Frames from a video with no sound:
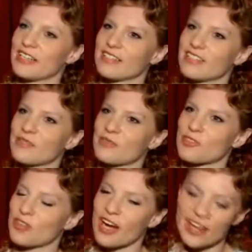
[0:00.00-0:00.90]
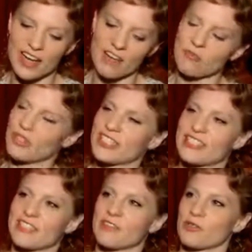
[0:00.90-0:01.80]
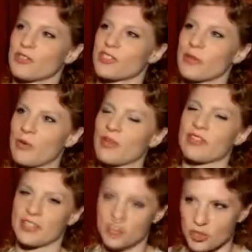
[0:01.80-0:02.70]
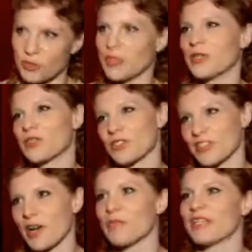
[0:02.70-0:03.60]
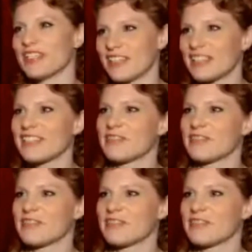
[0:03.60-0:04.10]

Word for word: and don't try and have preconceived notions about what things should be or should not be.